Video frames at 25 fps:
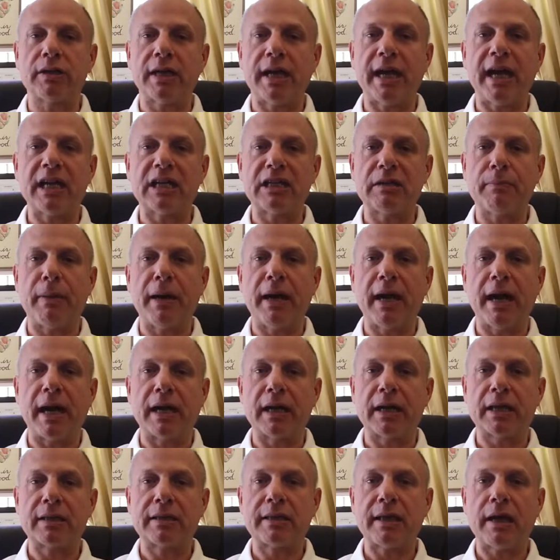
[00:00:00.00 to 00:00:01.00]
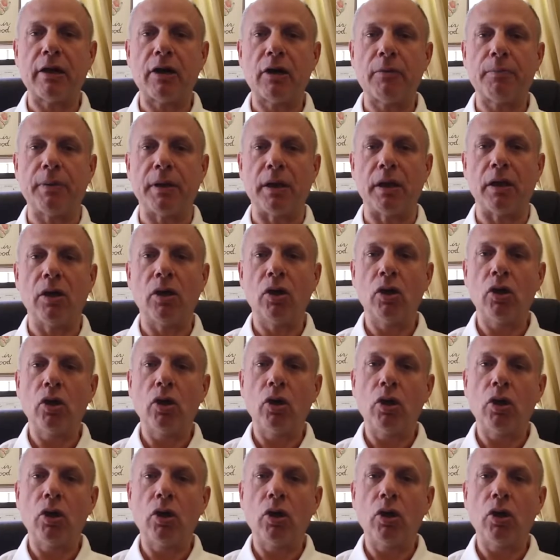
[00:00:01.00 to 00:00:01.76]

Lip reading: to antibiotic therapy,